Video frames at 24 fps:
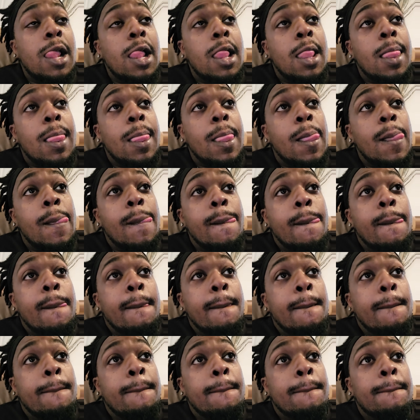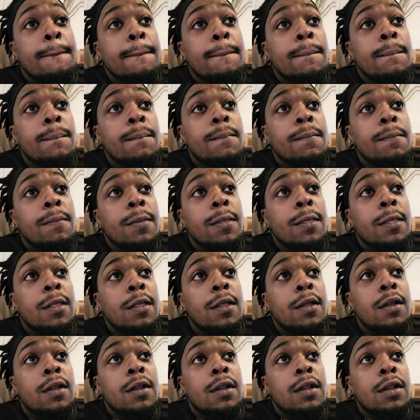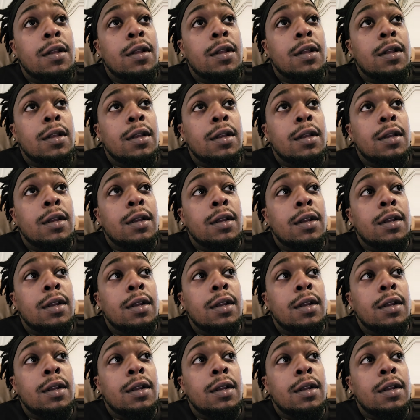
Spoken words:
(silence)